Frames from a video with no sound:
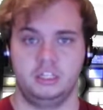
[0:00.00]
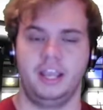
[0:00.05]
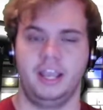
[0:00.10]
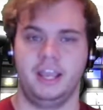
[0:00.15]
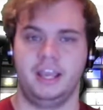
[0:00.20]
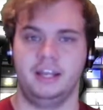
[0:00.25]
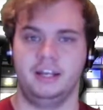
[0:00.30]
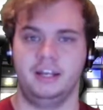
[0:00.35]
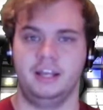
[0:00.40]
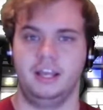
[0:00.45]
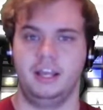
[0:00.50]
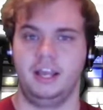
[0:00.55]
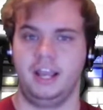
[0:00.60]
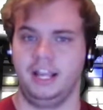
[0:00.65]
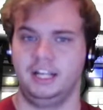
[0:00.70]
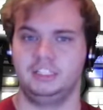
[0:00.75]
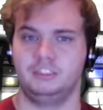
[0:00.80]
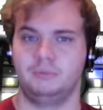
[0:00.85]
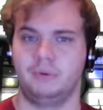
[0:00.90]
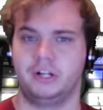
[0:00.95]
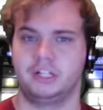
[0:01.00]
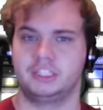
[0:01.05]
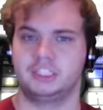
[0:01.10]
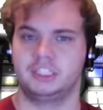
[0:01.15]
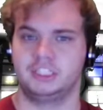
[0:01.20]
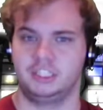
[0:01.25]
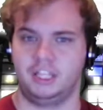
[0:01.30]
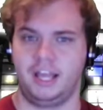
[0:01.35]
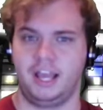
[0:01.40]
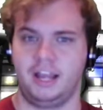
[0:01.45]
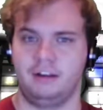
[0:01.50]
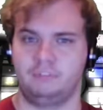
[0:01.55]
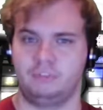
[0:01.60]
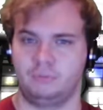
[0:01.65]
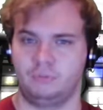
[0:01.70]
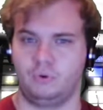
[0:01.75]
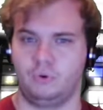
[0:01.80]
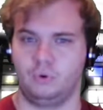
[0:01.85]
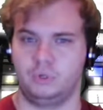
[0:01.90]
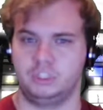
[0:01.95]
An Xbox Live
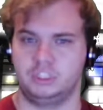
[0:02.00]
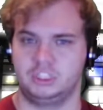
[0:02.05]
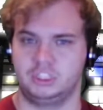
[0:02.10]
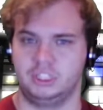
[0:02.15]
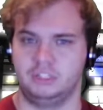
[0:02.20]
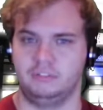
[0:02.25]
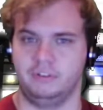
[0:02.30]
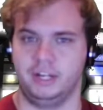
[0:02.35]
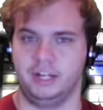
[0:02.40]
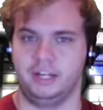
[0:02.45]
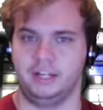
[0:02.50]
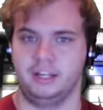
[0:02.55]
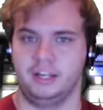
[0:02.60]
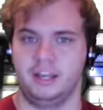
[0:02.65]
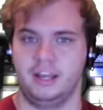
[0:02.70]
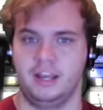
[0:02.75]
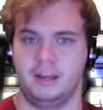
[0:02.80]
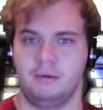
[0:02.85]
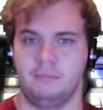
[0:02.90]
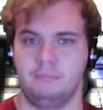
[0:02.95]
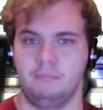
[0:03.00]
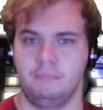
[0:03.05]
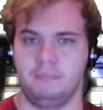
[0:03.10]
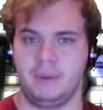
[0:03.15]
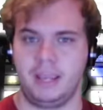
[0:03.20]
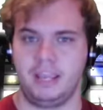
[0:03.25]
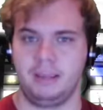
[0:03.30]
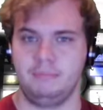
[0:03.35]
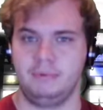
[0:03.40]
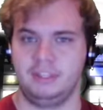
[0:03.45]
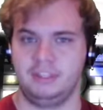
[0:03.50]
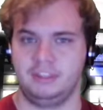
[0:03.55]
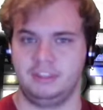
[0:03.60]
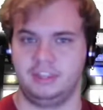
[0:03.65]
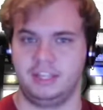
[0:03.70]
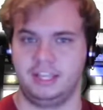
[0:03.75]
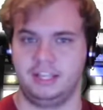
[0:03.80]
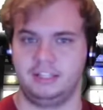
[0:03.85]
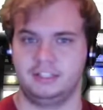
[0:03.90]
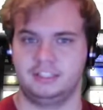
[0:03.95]
reward survey may be
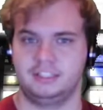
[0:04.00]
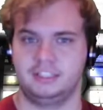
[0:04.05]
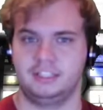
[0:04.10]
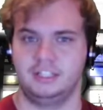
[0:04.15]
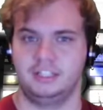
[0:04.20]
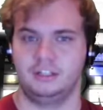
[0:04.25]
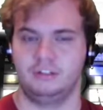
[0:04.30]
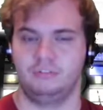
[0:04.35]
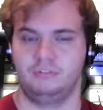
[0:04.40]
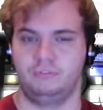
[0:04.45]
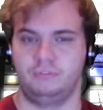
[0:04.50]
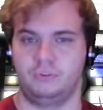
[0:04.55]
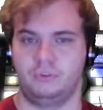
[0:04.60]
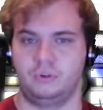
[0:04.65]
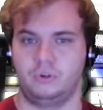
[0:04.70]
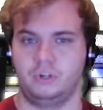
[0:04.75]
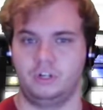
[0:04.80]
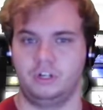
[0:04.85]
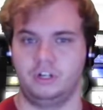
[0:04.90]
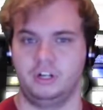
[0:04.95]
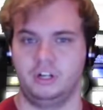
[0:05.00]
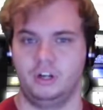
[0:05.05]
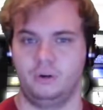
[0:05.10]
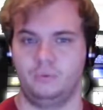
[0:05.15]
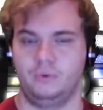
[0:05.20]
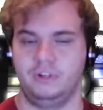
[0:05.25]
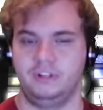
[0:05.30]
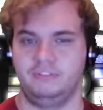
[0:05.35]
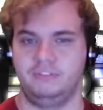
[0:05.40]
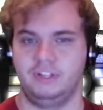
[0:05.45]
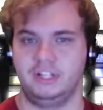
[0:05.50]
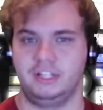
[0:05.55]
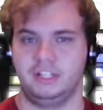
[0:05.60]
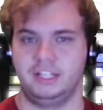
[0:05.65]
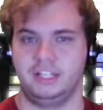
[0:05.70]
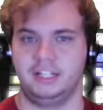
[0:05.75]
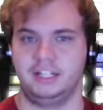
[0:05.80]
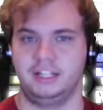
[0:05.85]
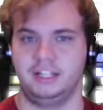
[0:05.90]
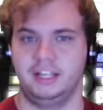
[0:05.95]
thanked for
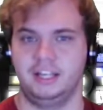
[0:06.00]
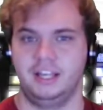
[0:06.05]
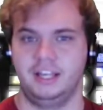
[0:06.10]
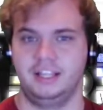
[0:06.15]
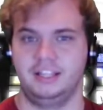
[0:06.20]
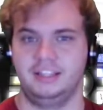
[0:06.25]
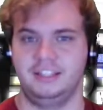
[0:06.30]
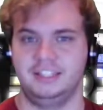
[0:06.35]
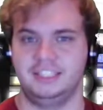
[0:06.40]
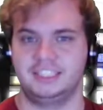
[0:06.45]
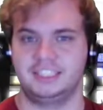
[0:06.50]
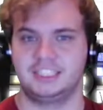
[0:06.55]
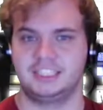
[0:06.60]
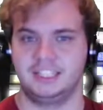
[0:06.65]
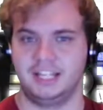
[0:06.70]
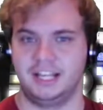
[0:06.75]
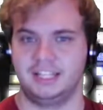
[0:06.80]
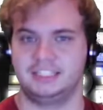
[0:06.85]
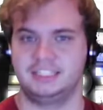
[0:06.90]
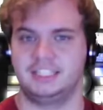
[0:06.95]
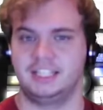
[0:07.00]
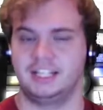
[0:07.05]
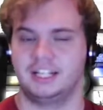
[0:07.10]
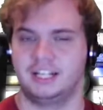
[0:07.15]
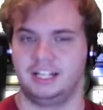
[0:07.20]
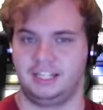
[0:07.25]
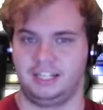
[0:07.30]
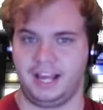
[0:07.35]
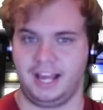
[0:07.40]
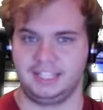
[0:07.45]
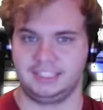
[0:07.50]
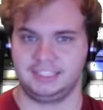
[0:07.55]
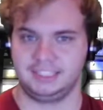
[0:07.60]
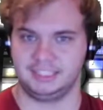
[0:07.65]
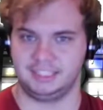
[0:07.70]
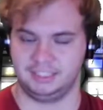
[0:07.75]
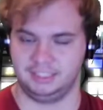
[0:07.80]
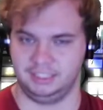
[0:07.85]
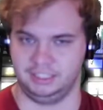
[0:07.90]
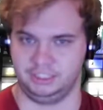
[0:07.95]
revealing the SNES
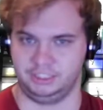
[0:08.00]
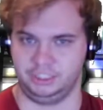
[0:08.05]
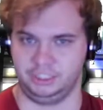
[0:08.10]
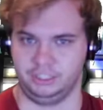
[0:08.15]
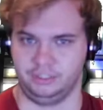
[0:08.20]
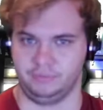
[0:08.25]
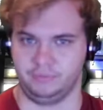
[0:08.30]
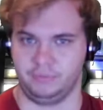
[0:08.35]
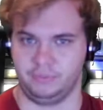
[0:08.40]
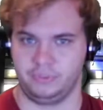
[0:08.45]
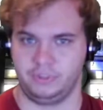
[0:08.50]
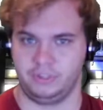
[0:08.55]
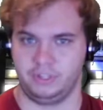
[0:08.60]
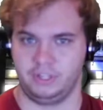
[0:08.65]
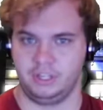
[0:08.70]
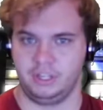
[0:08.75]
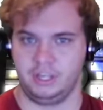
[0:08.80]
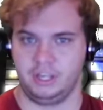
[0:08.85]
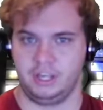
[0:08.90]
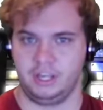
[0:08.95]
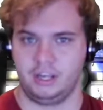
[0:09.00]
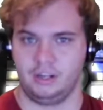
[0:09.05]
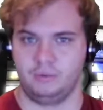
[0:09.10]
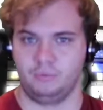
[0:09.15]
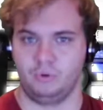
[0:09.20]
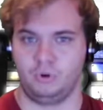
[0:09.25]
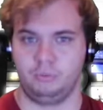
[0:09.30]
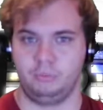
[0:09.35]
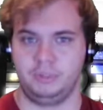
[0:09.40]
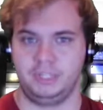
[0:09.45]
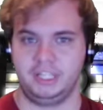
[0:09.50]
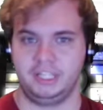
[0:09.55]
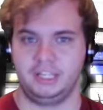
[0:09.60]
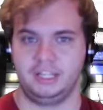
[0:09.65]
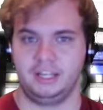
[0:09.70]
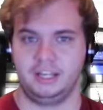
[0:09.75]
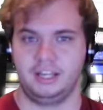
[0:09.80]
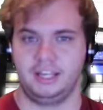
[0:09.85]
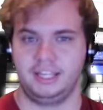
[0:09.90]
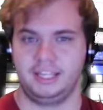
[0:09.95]
Classic Edition. We'll
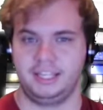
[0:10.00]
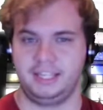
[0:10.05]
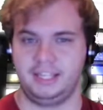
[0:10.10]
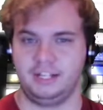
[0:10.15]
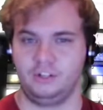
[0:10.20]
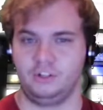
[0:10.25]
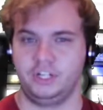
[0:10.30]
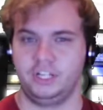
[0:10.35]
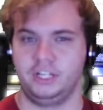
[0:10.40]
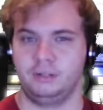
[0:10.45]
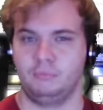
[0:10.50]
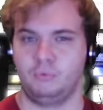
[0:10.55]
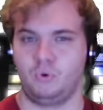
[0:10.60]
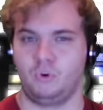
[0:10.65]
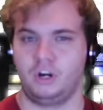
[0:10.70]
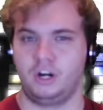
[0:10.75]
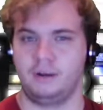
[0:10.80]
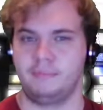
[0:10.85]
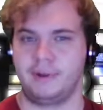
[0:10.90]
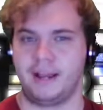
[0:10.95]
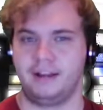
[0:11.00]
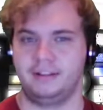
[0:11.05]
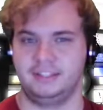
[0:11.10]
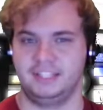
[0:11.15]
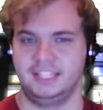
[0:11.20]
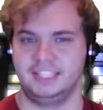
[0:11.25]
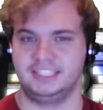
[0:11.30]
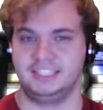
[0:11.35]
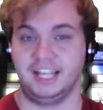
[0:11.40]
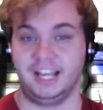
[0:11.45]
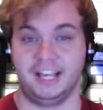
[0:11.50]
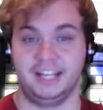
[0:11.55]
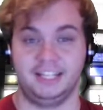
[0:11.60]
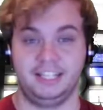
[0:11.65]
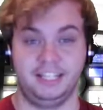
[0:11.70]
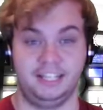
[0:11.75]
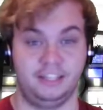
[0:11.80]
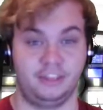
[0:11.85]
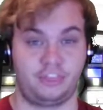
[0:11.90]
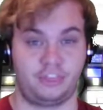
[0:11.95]
be hearing more about this at
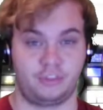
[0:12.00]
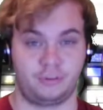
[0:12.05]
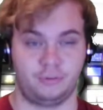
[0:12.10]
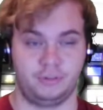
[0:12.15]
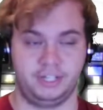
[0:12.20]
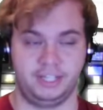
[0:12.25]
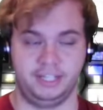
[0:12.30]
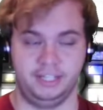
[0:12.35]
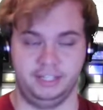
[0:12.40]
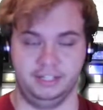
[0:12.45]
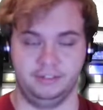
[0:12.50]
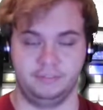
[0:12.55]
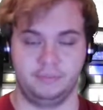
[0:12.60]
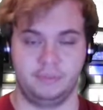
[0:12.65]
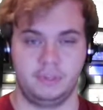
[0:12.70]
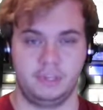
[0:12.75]
E3.